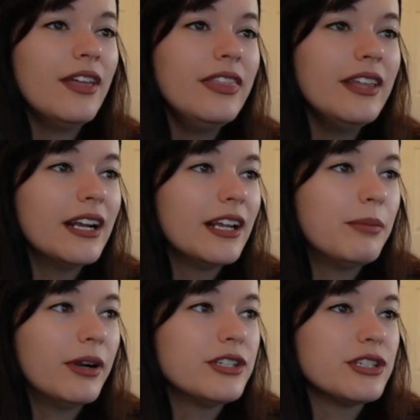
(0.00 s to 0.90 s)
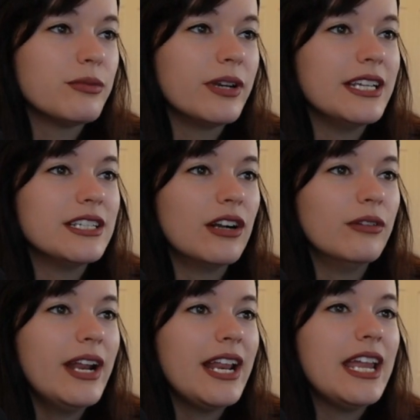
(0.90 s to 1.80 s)
I thought that I had purchased one of these
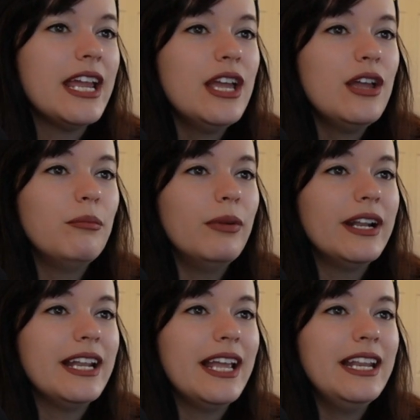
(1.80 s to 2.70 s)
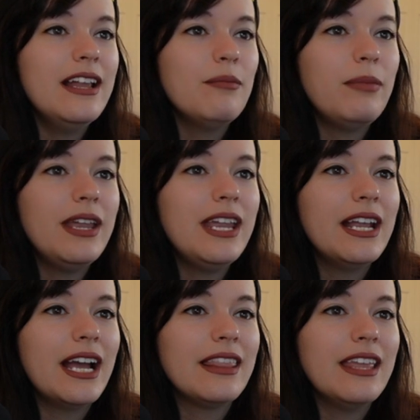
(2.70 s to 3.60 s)
already, but it ended up
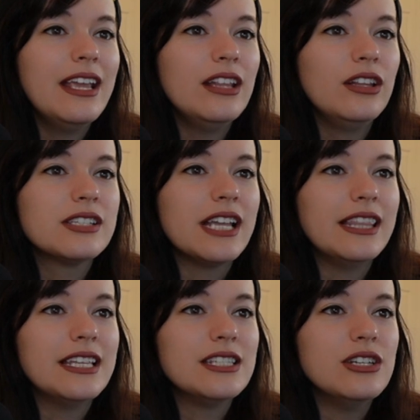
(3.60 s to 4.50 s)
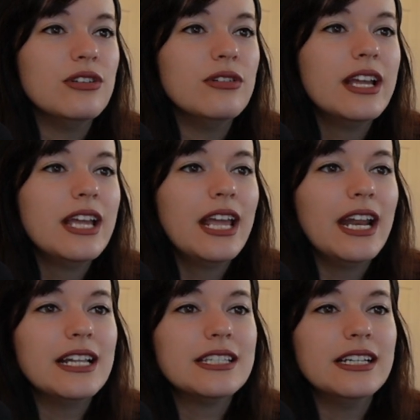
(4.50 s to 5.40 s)
being, I think it looks like this dude.
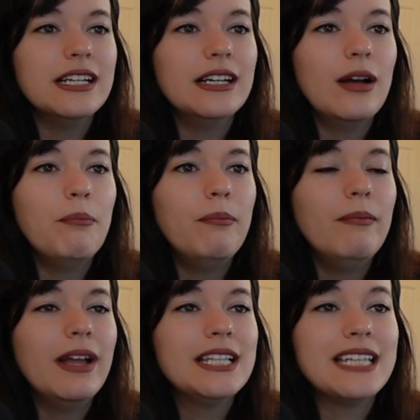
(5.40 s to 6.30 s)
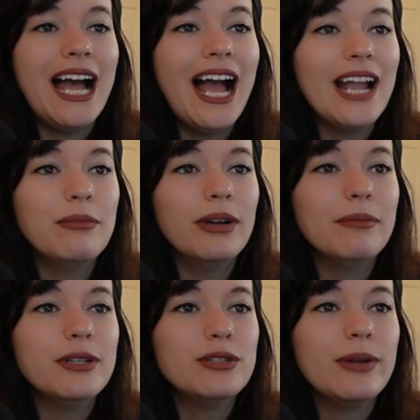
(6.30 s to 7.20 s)
It is it's a
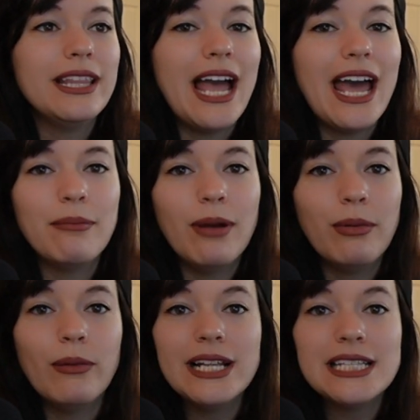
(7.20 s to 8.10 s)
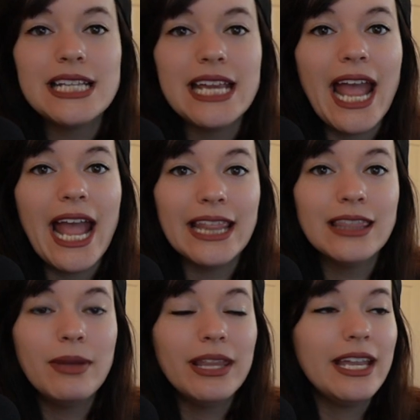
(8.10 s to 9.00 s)
hybrid between the Atabapoense and
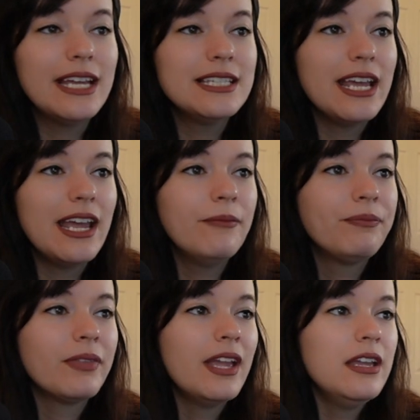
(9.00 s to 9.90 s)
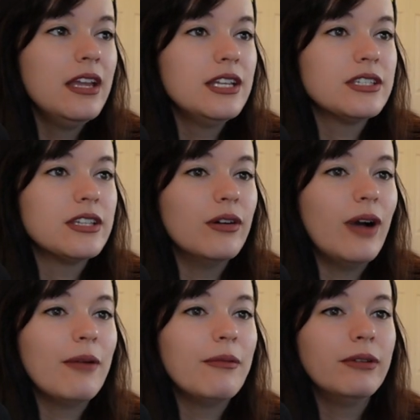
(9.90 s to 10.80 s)
the Billietiae. So
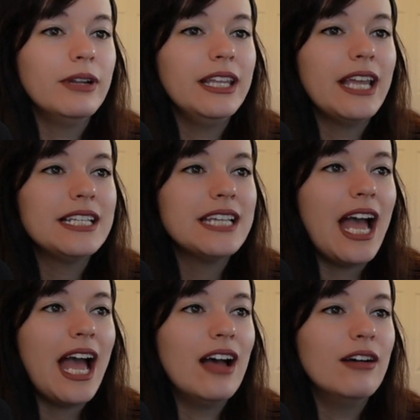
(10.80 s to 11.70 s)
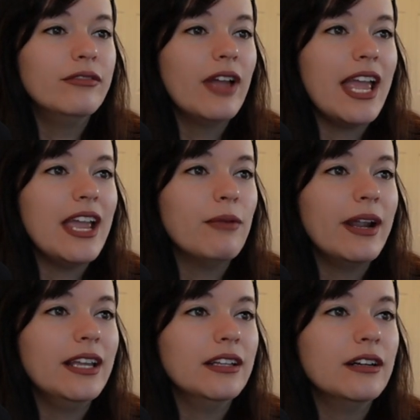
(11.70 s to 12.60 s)
I would really like to have a
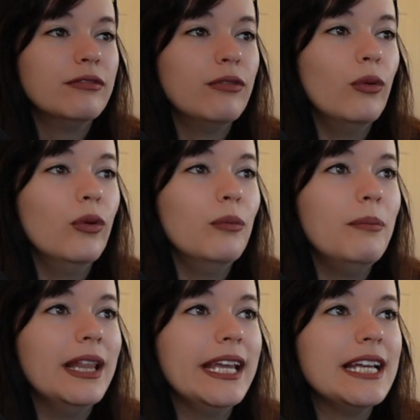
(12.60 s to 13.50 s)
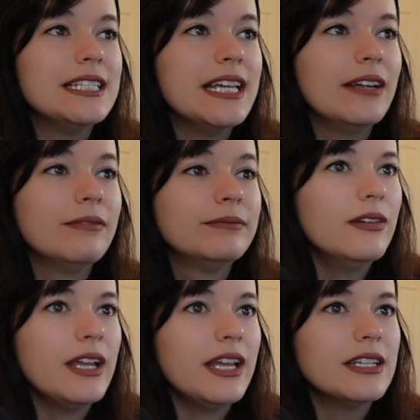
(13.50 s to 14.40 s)
regular full Billietiae.
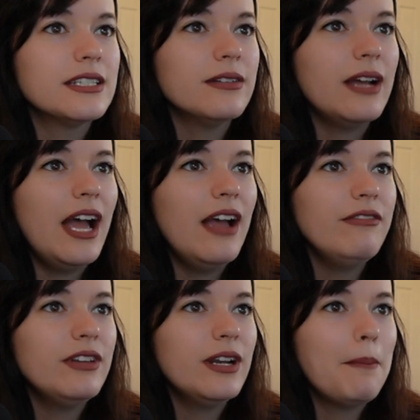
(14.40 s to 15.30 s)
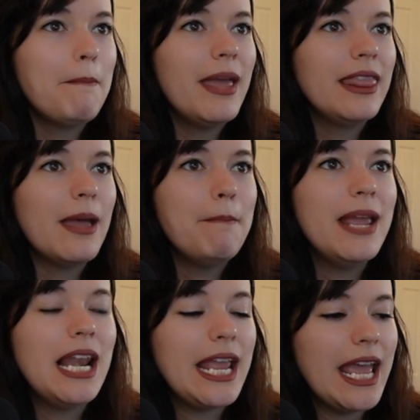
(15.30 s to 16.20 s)
Okay, so after the
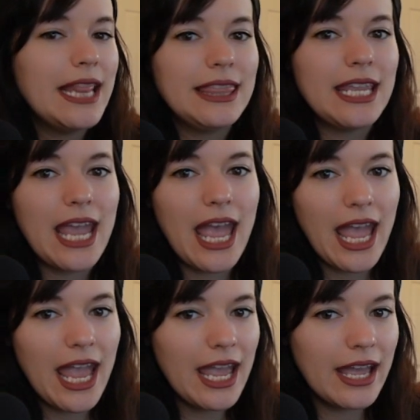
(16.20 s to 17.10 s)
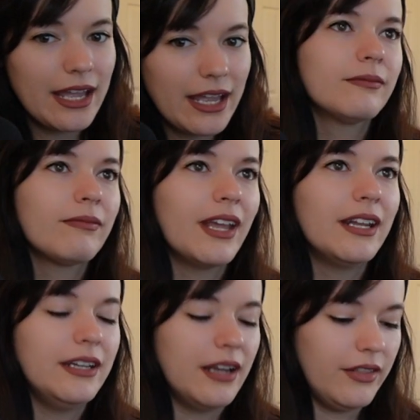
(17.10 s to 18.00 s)
Billietiae,
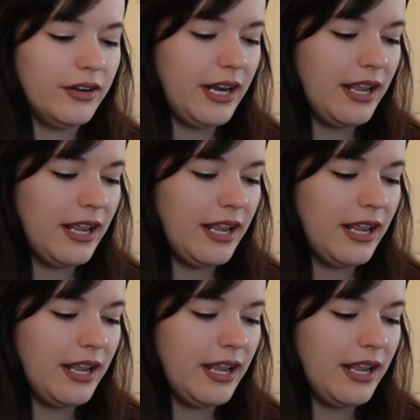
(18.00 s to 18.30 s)
another